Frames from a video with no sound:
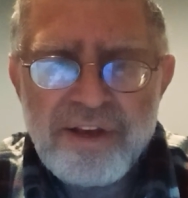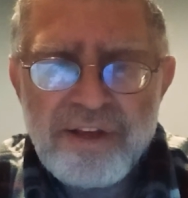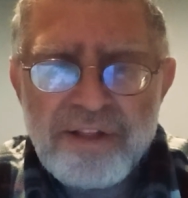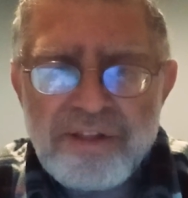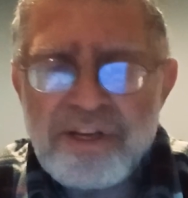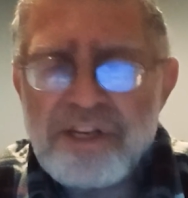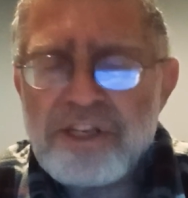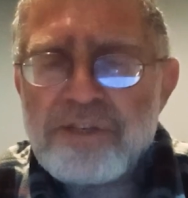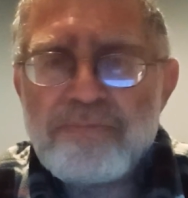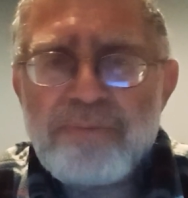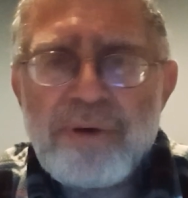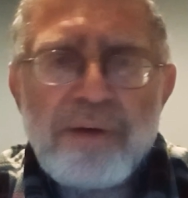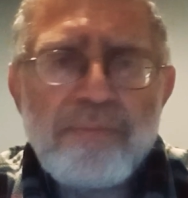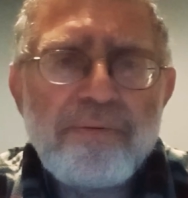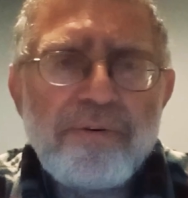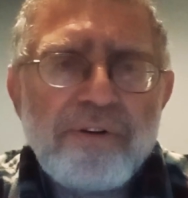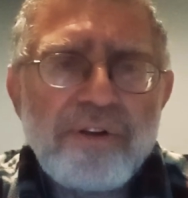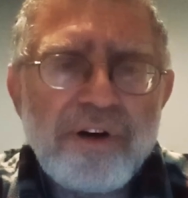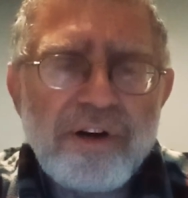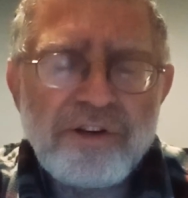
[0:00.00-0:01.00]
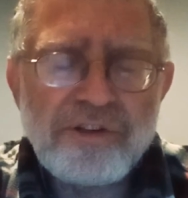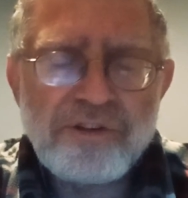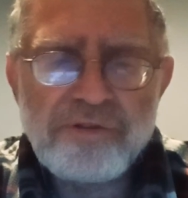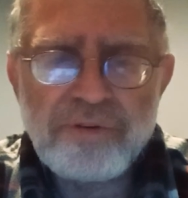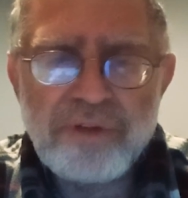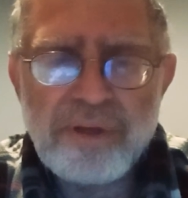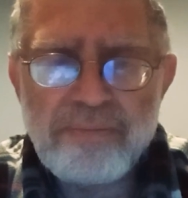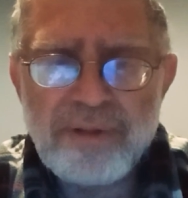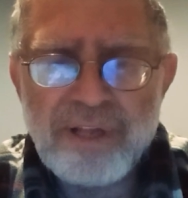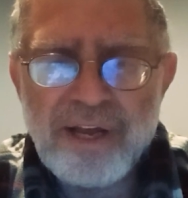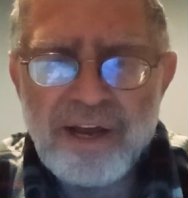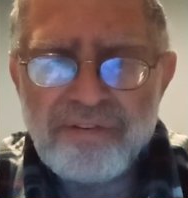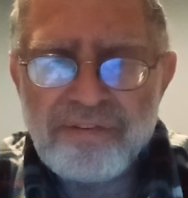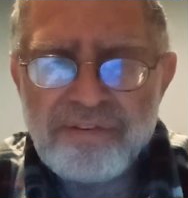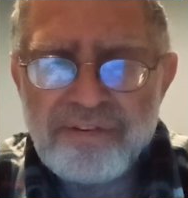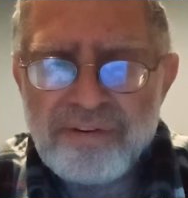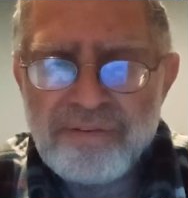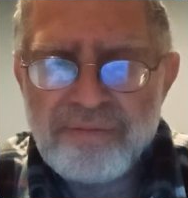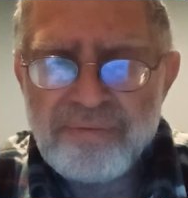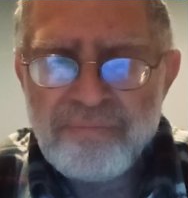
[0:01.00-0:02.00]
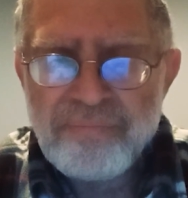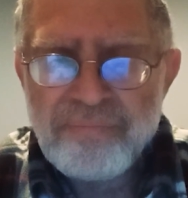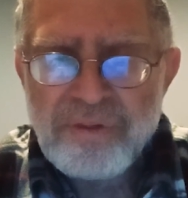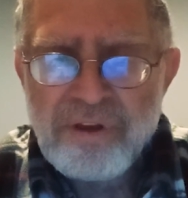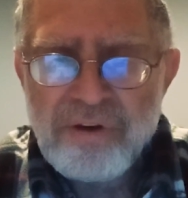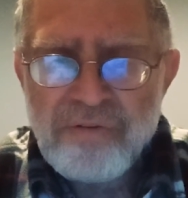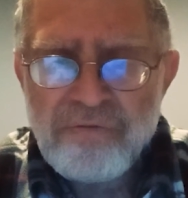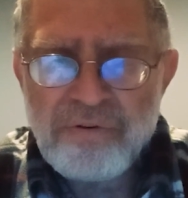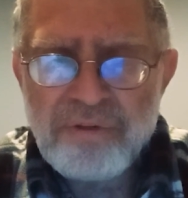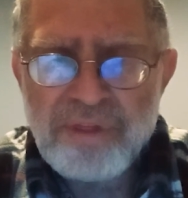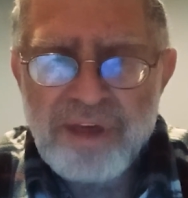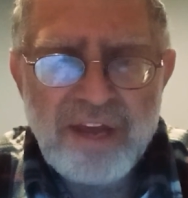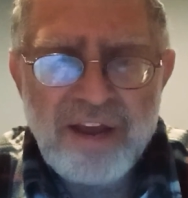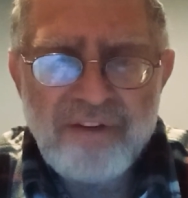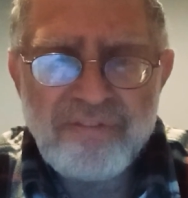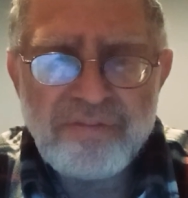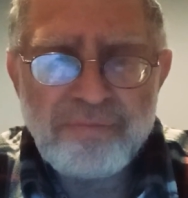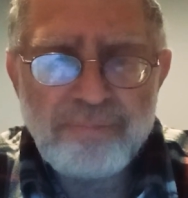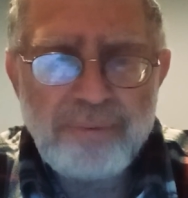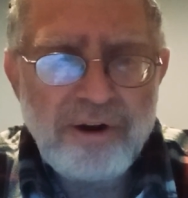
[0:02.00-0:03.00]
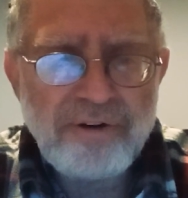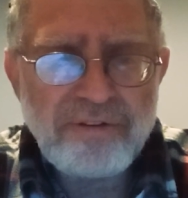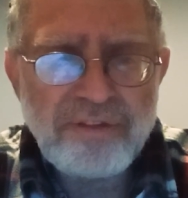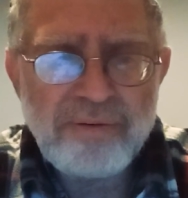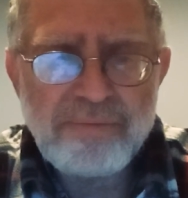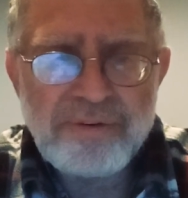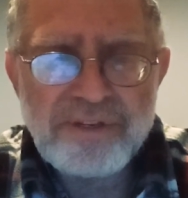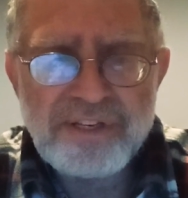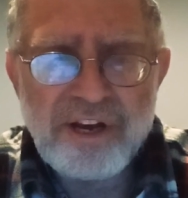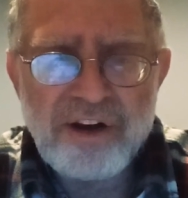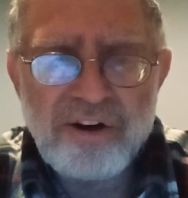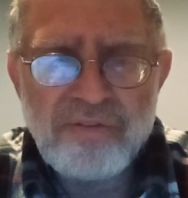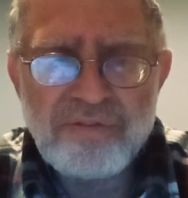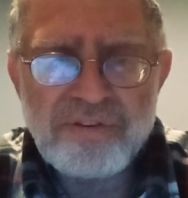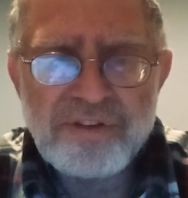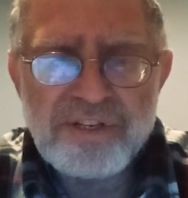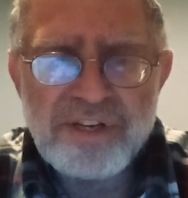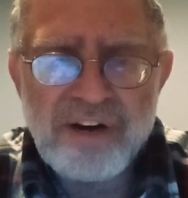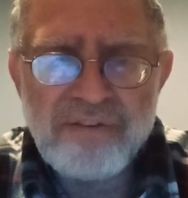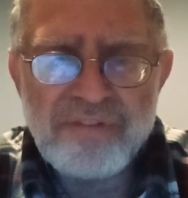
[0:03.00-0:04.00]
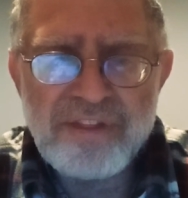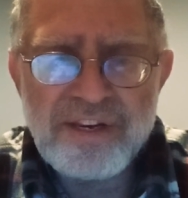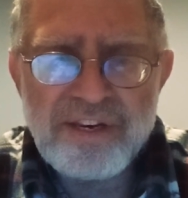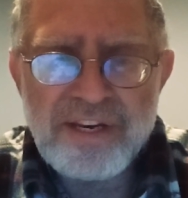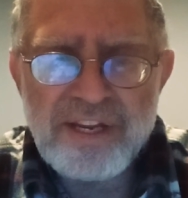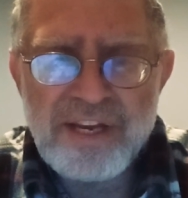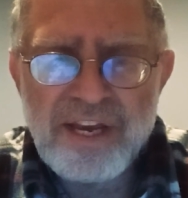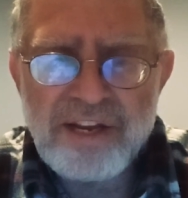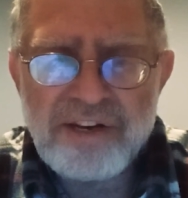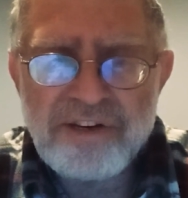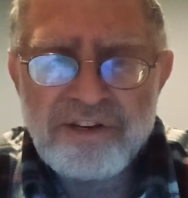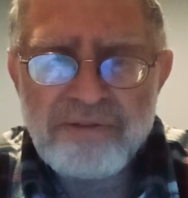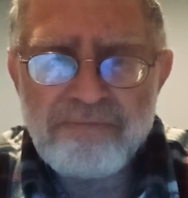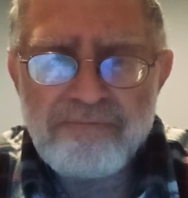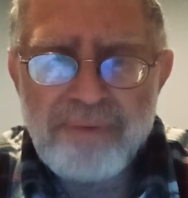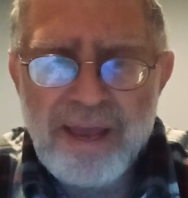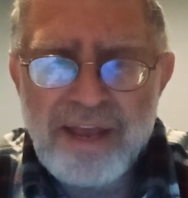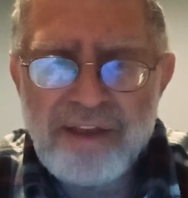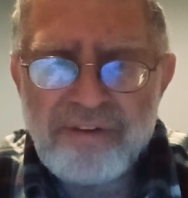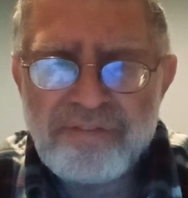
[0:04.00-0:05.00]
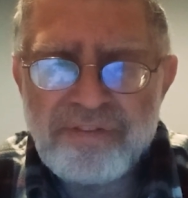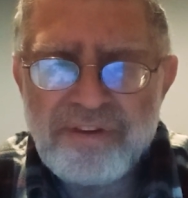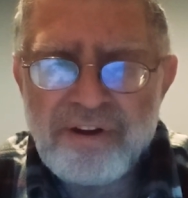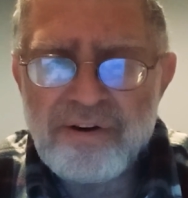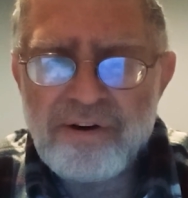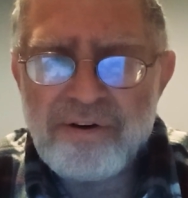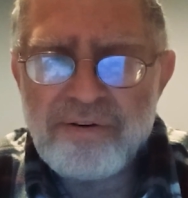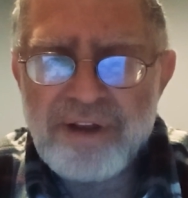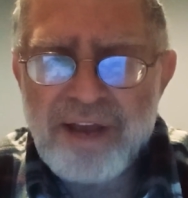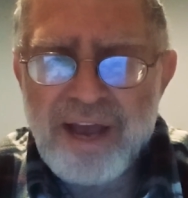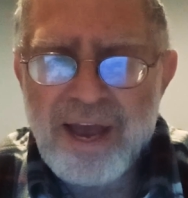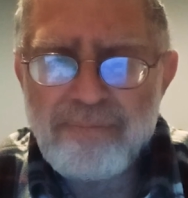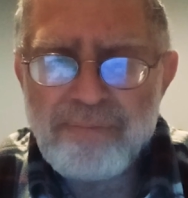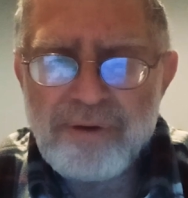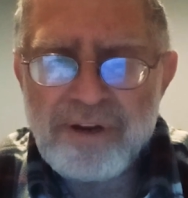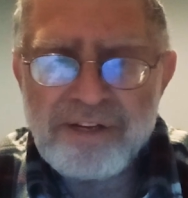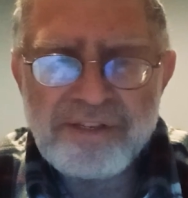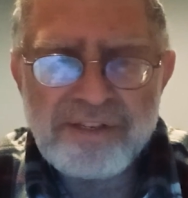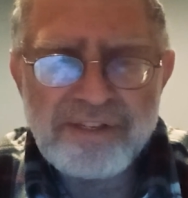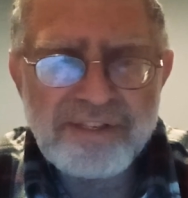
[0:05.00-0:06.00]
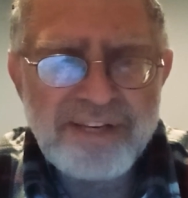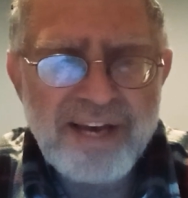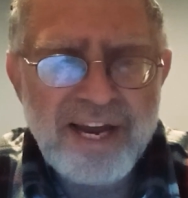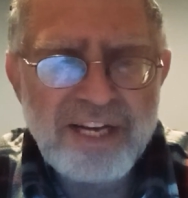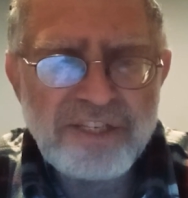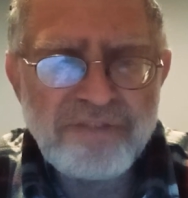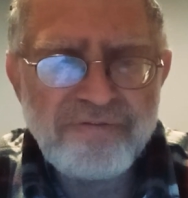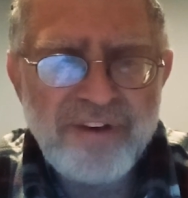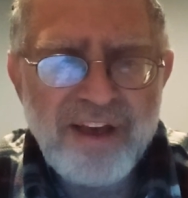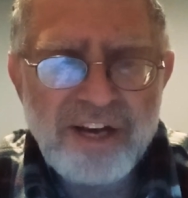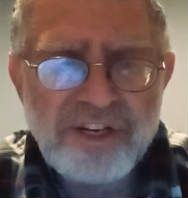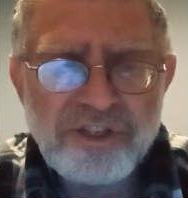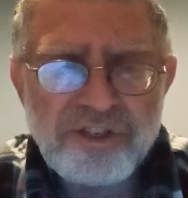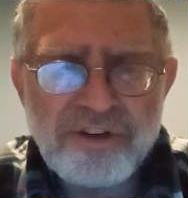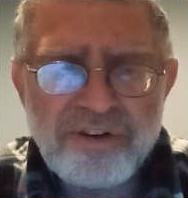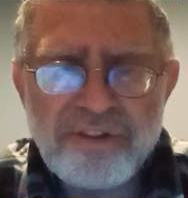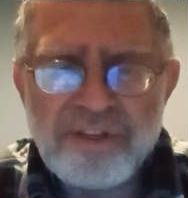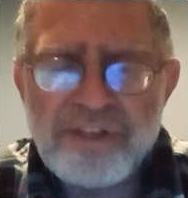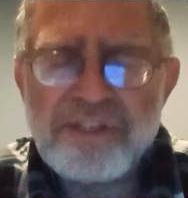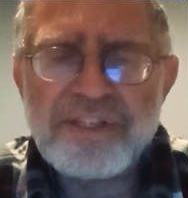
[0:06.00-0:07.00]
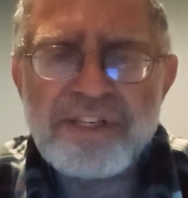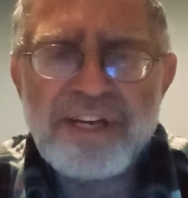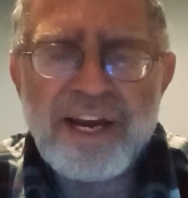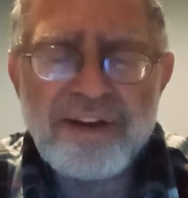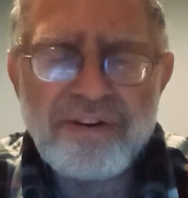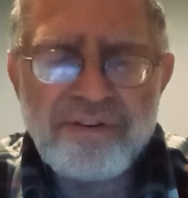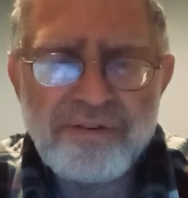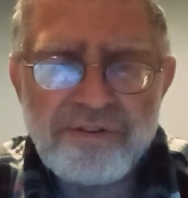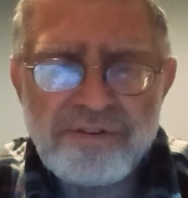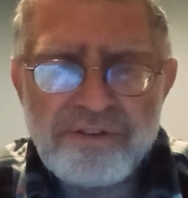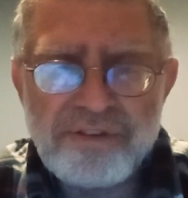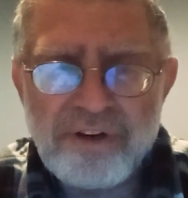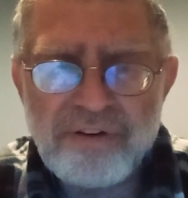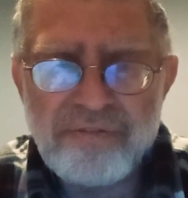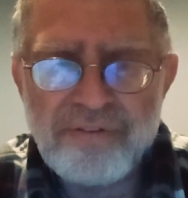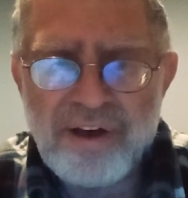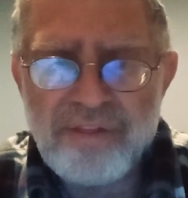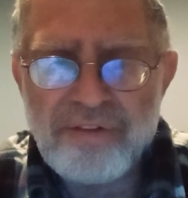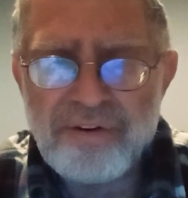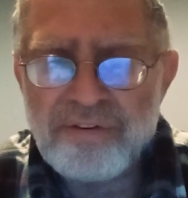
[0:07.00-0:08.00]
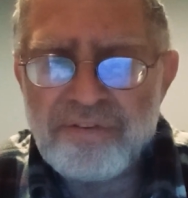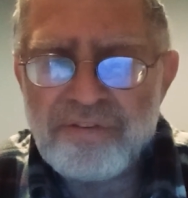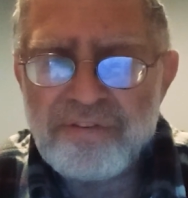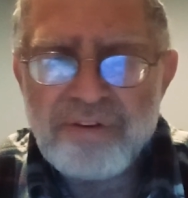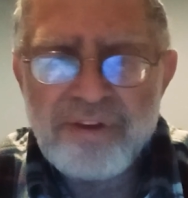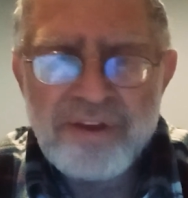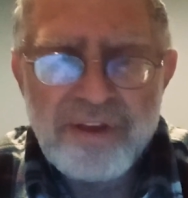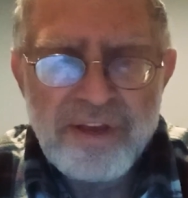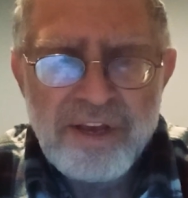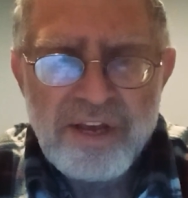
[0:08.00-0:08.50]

These people are truly blessed, for they have spared themselves of the need to base their own happiness and satisfaction on the standards of others.